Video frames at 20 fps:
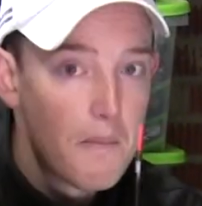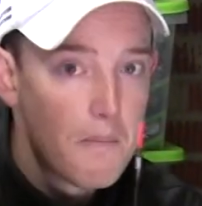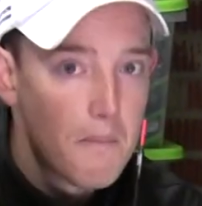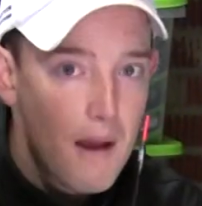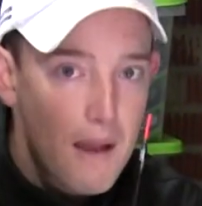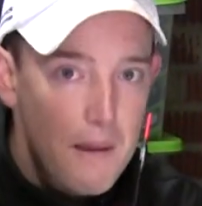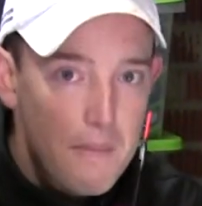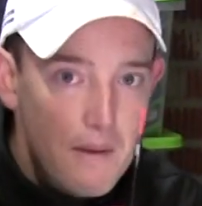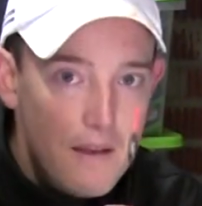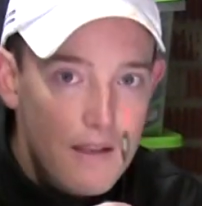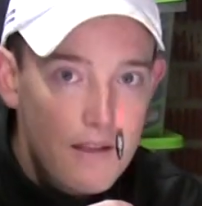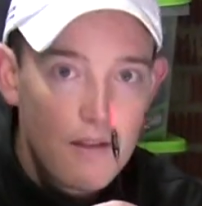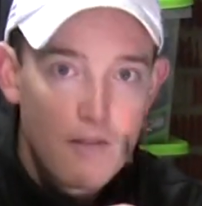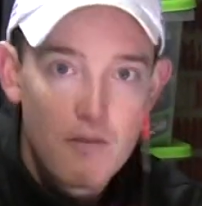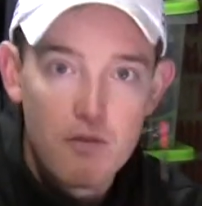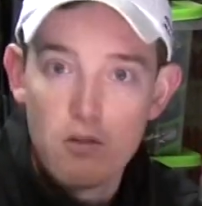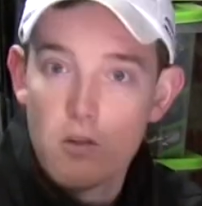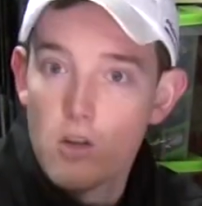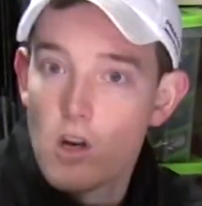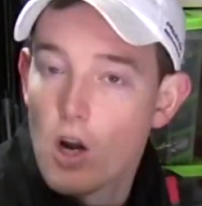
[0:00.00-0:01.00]
maybe
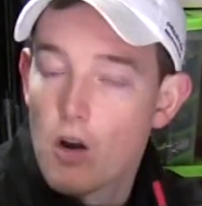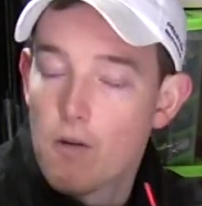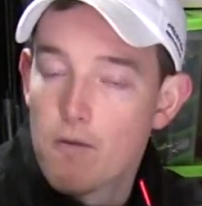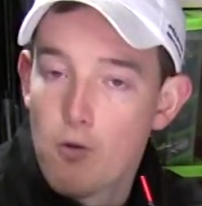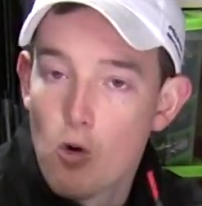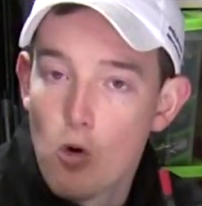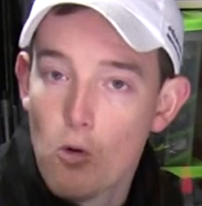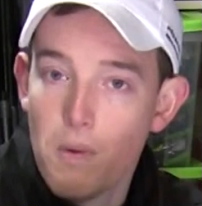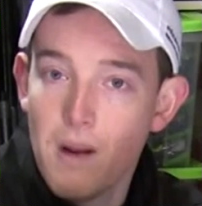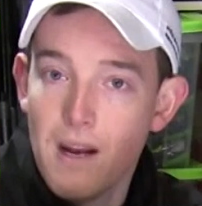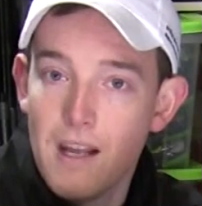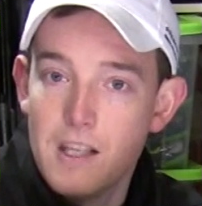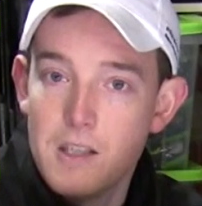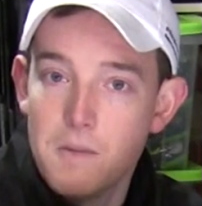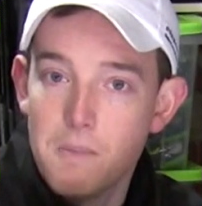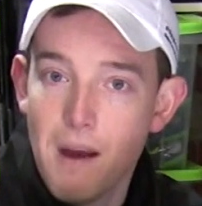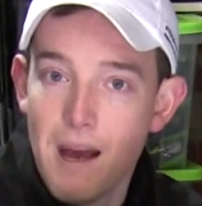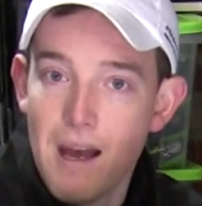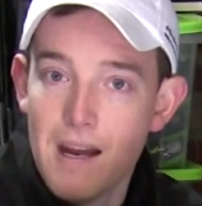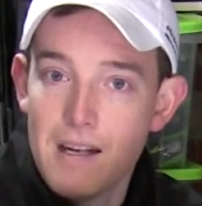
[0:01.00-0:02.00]
4mm
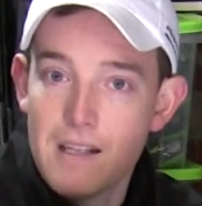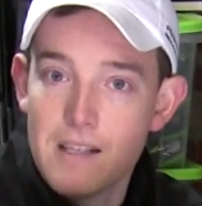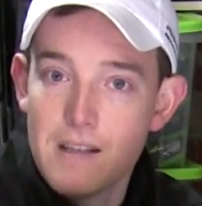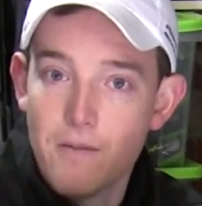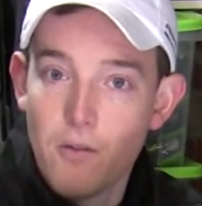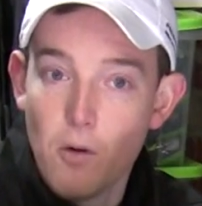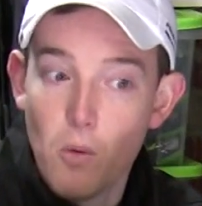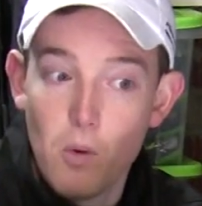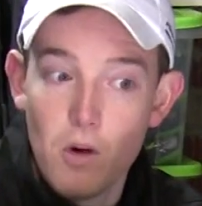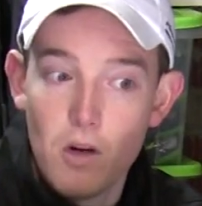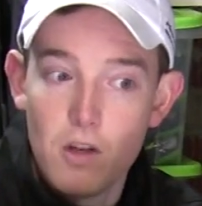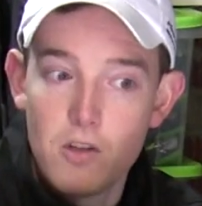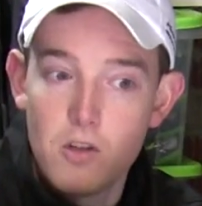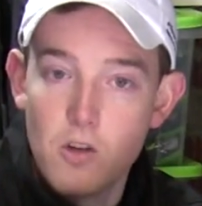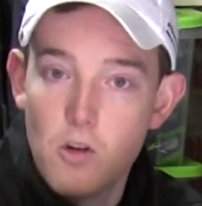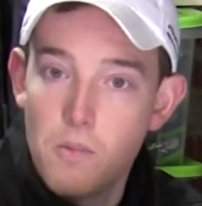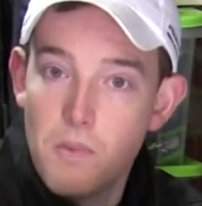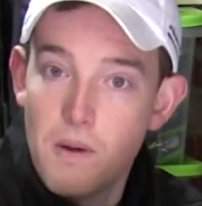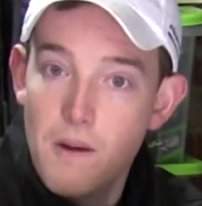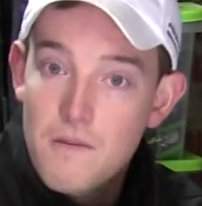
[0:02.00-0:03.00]
expanders if I want to
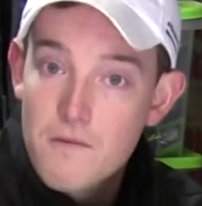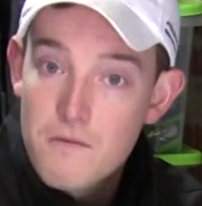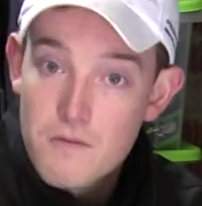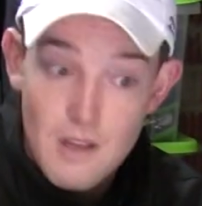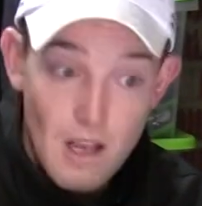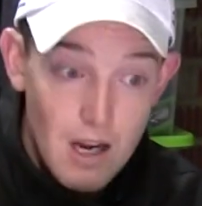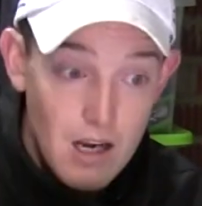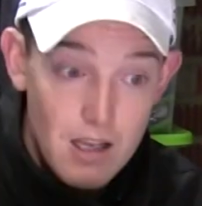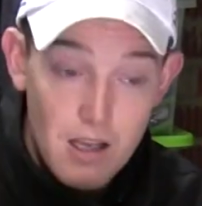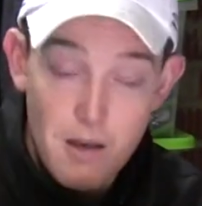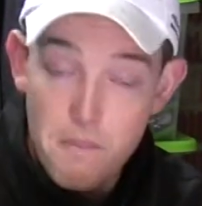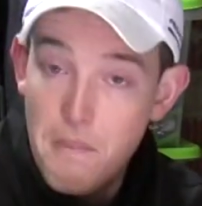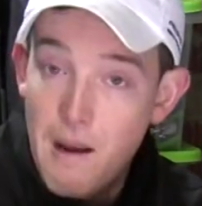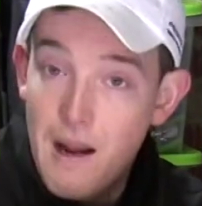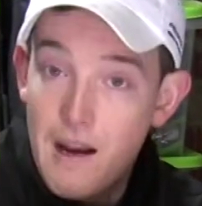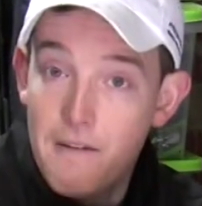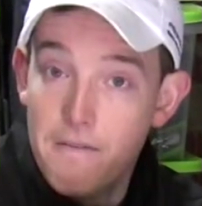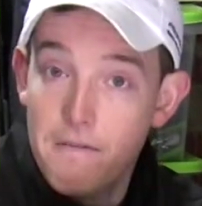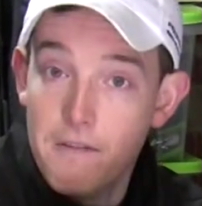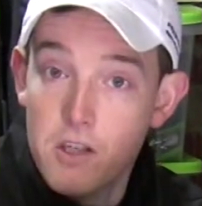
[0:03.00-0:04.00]
do a bit of delicate
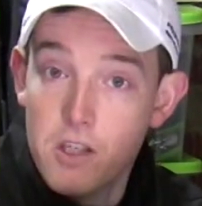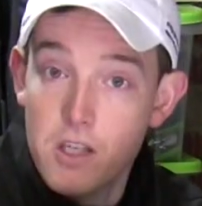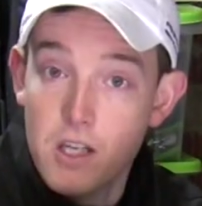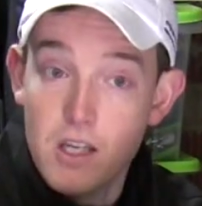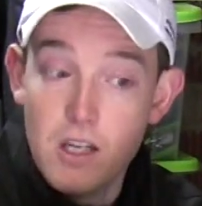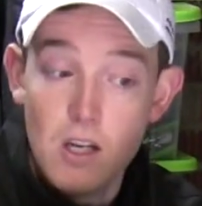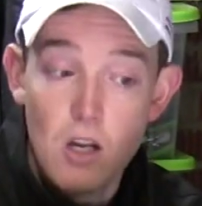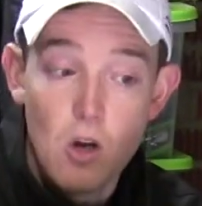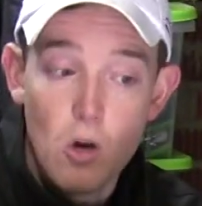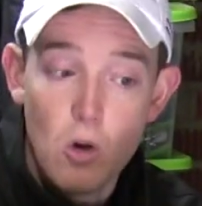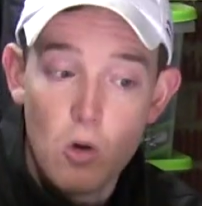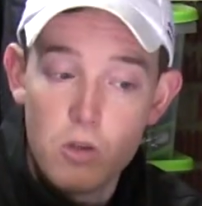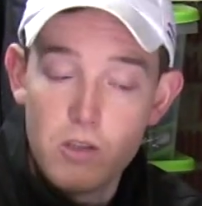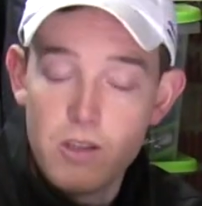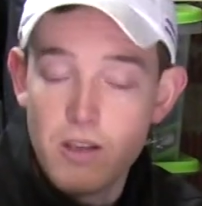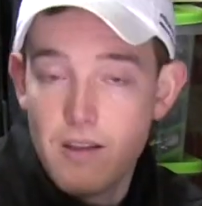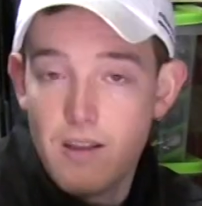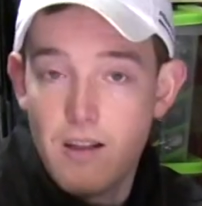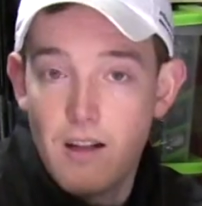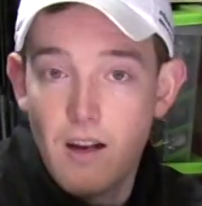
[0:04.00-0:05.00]
pellet fishing or
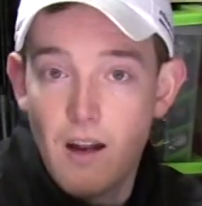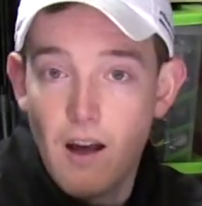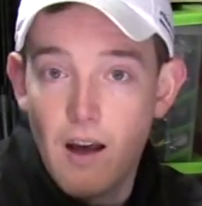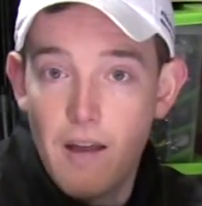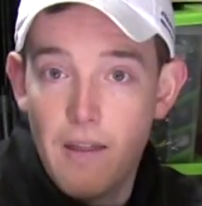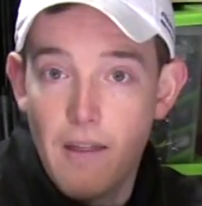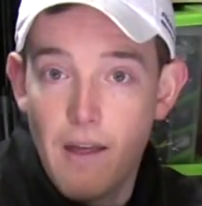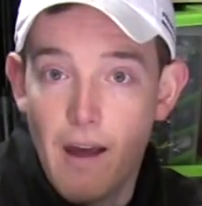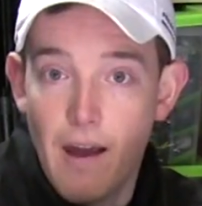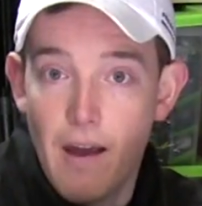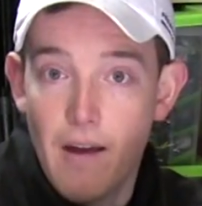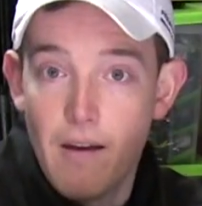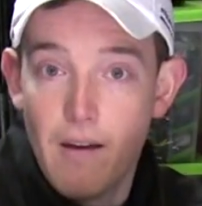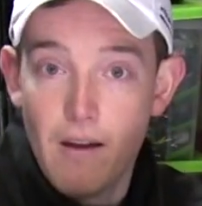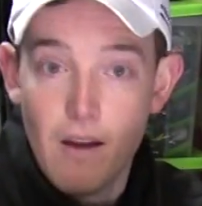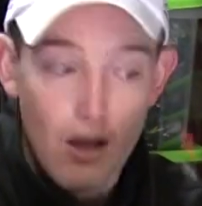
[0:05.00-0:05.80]
something like that.